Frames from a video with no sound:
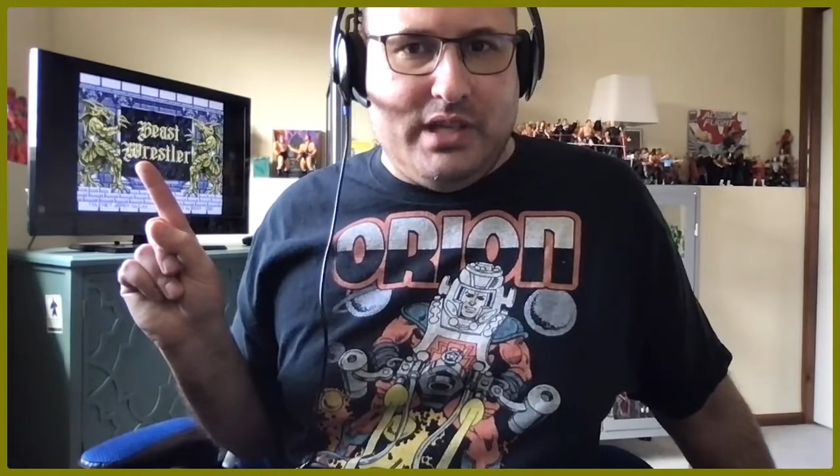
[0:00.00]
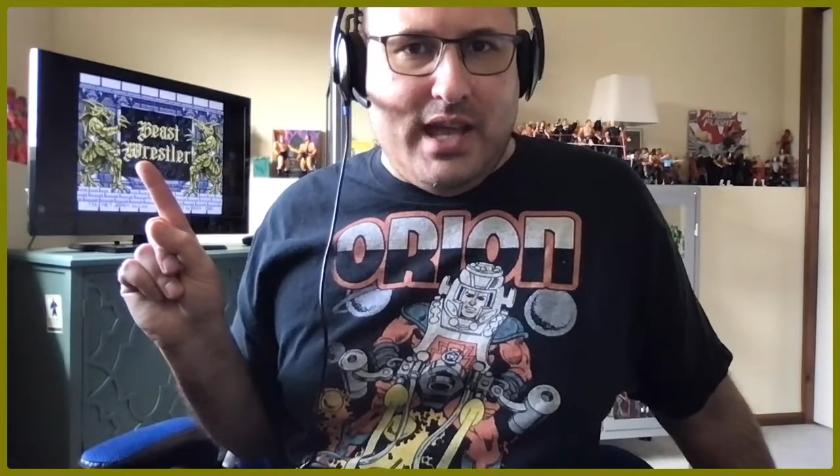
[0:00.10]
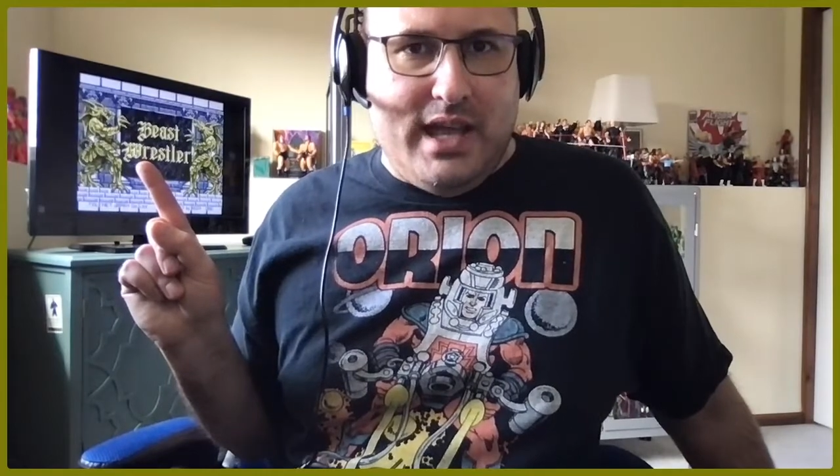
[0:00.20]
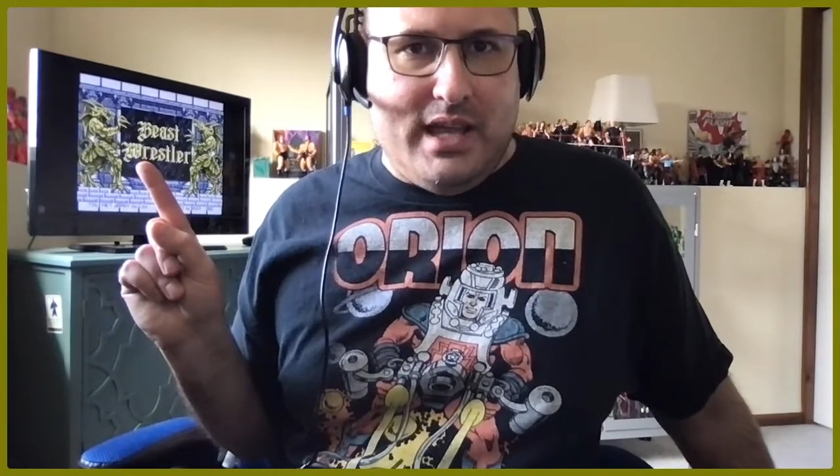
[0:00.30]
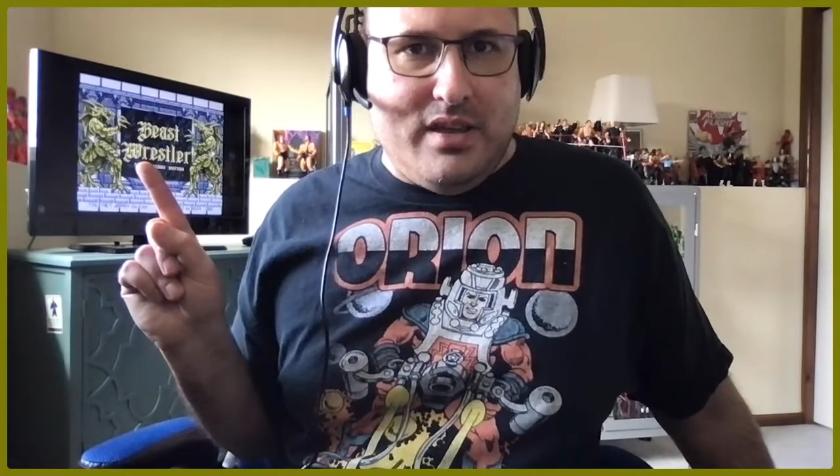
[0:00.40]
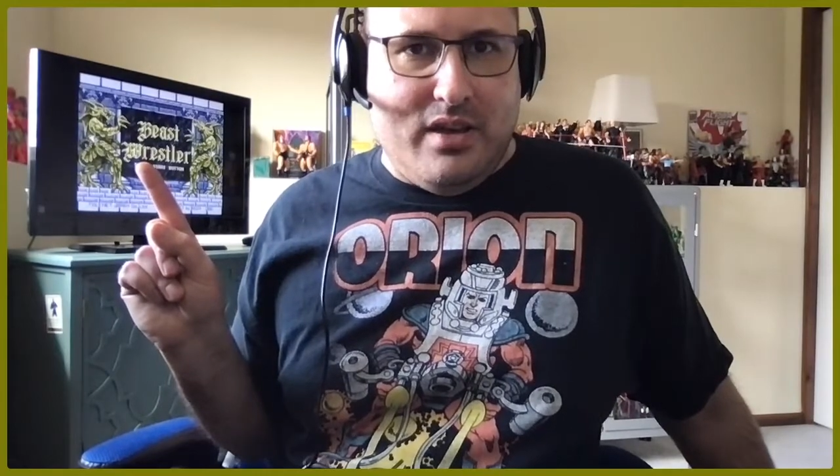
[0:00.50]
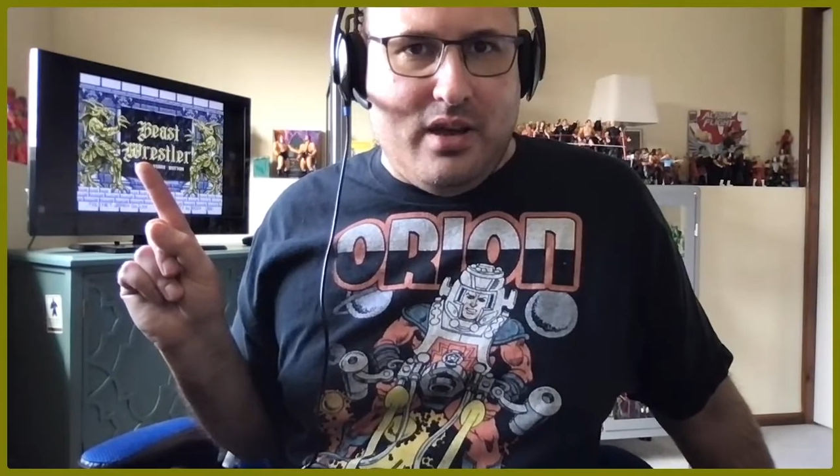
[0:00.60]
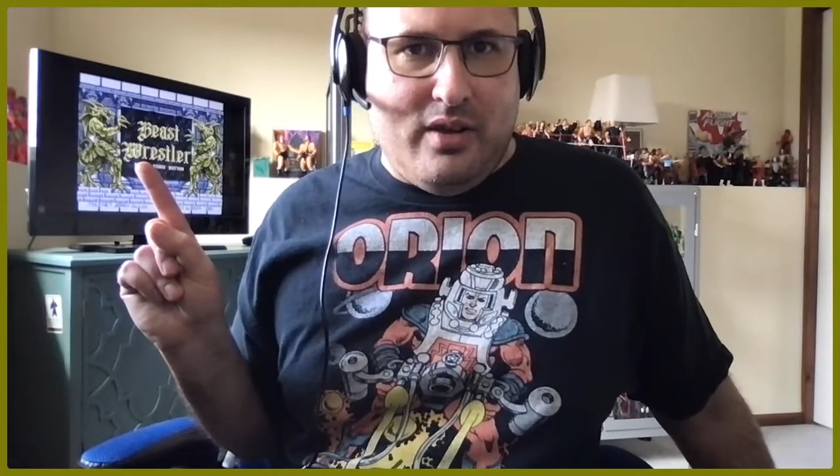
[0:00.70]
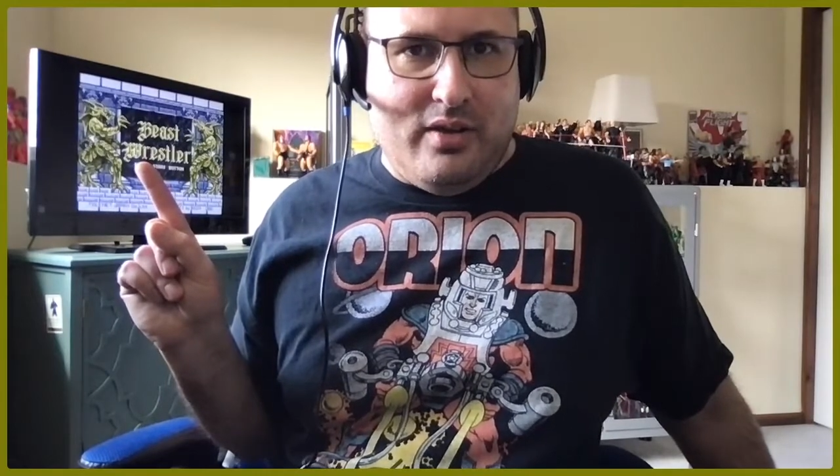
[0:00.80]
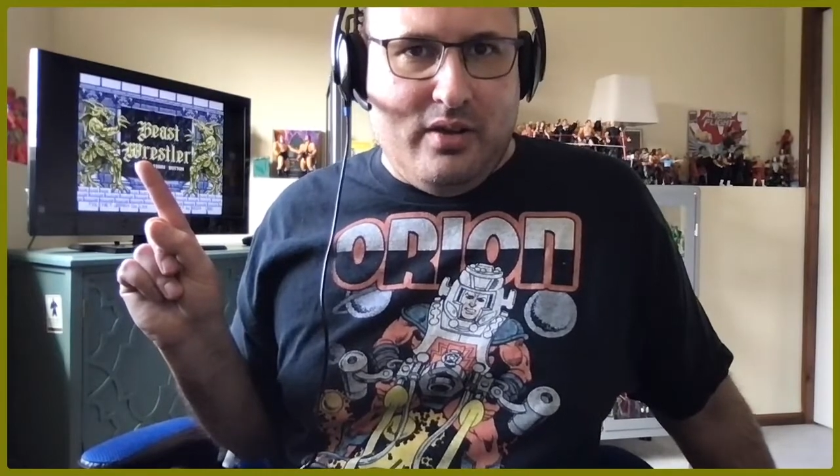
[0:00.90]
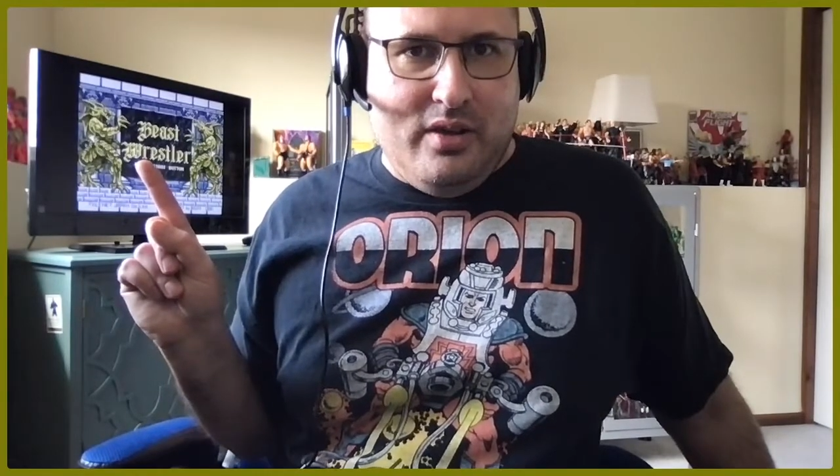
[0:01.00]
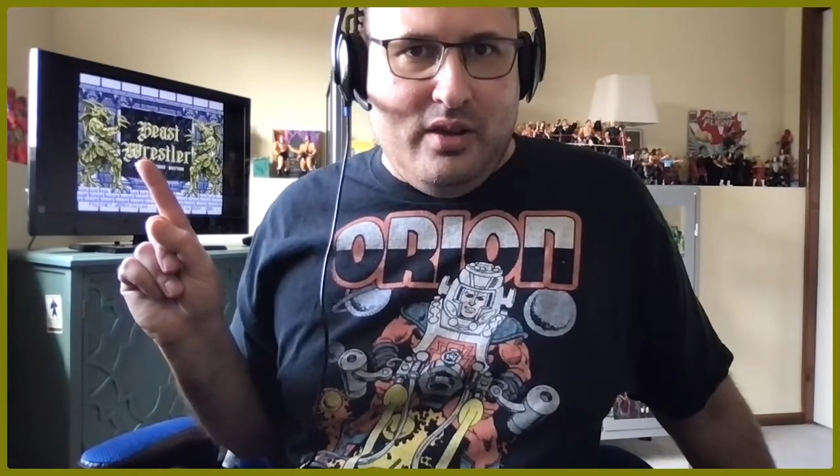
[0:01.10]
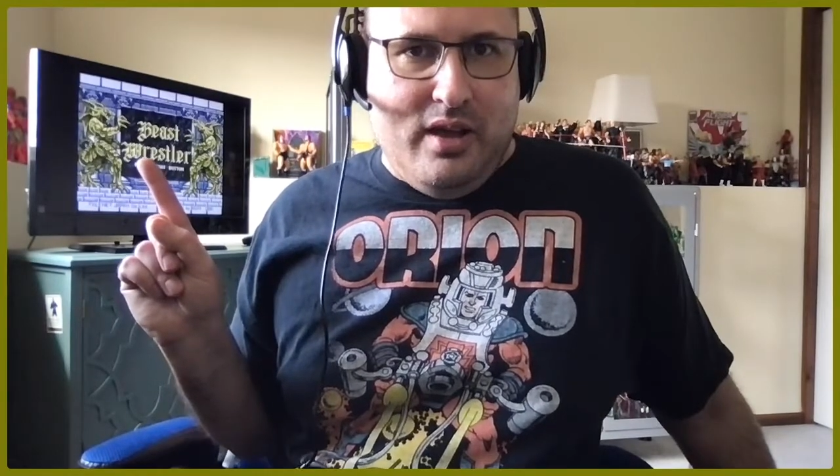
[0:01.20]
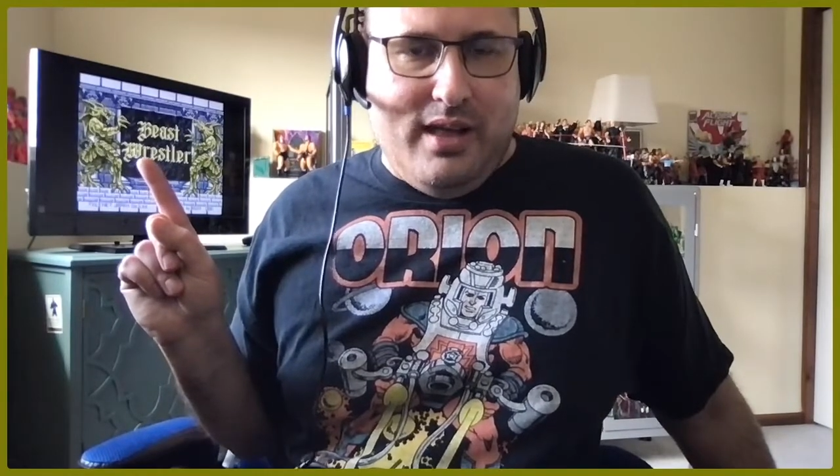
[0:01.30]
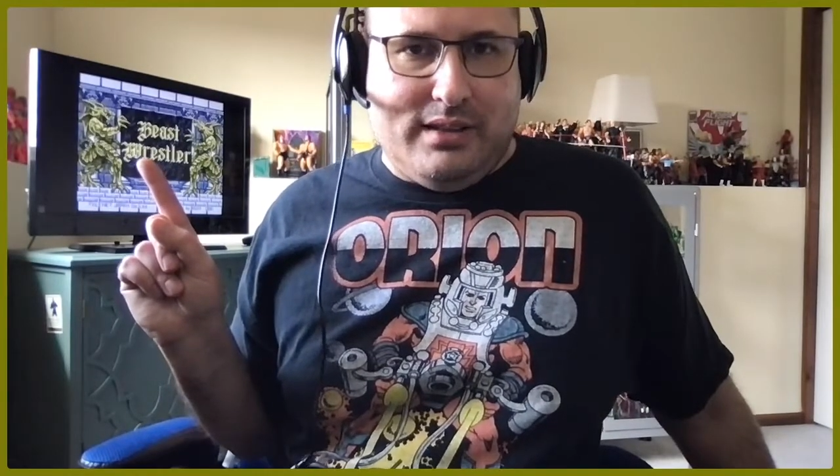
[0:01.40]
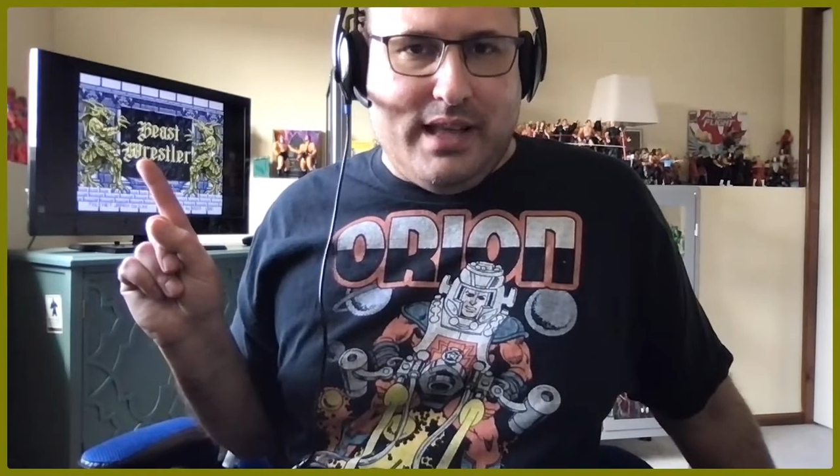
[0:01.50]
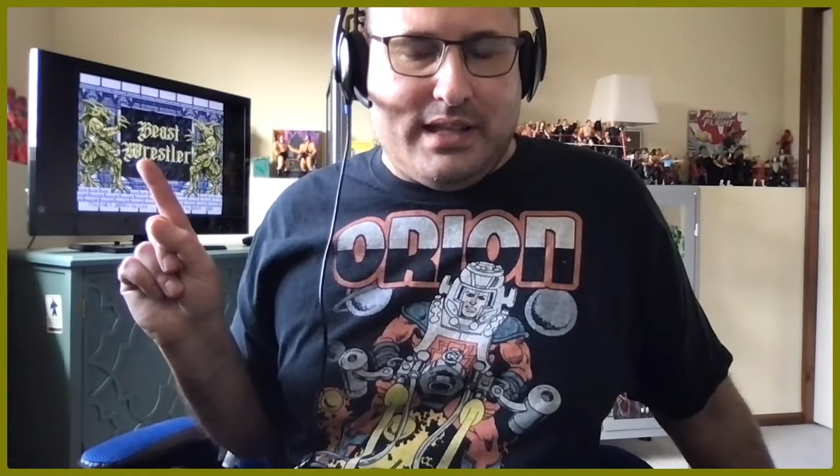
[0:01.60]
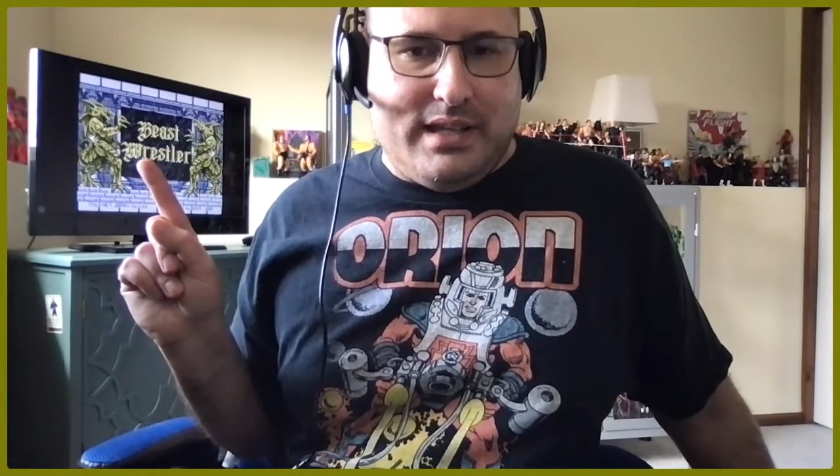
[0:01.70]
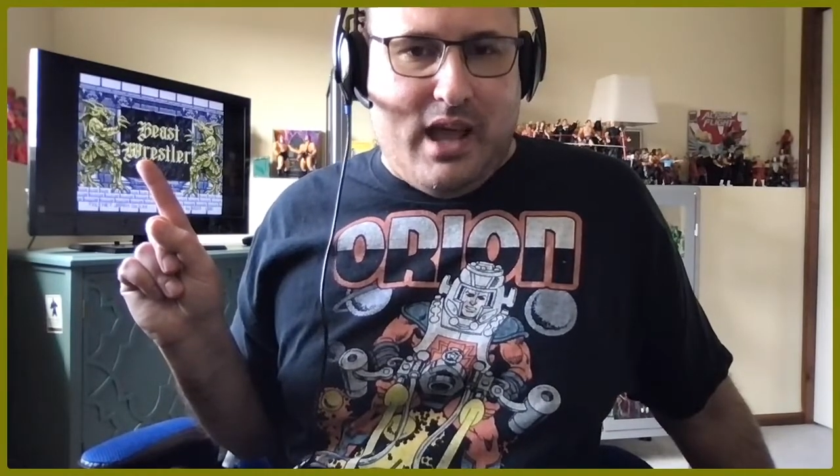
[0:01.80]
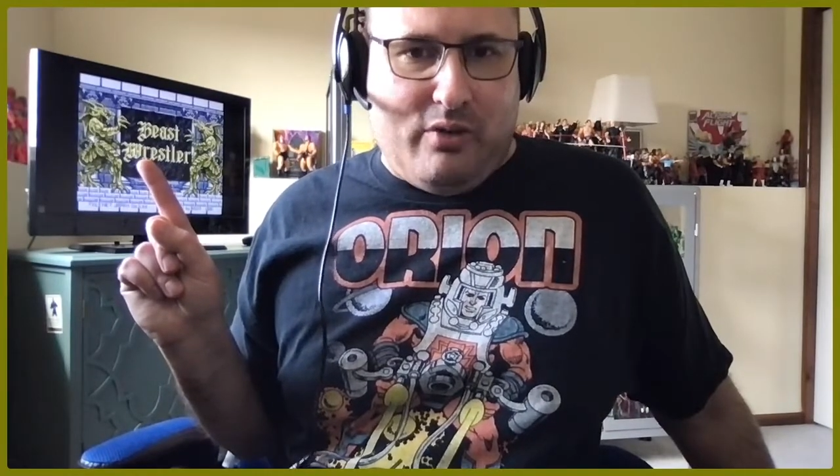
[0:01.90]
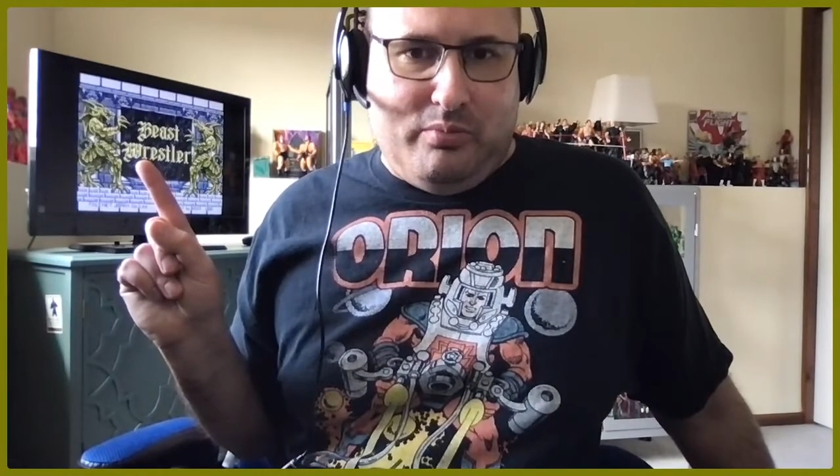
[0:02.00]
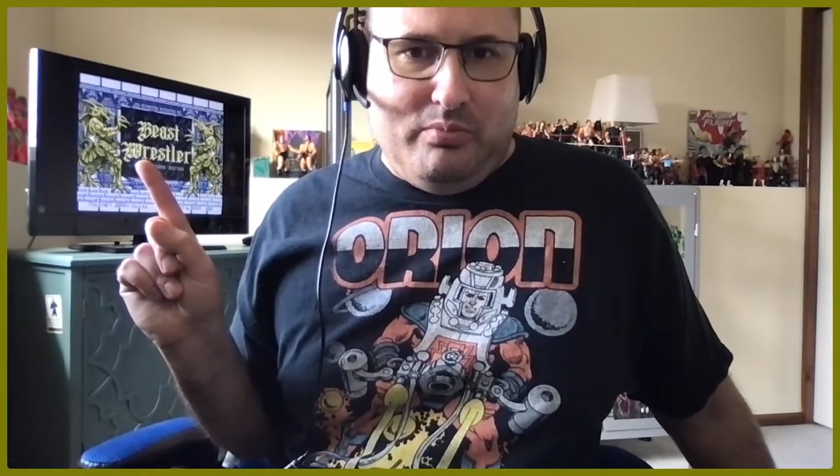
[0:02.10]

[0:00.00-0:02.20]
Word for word: a letdown,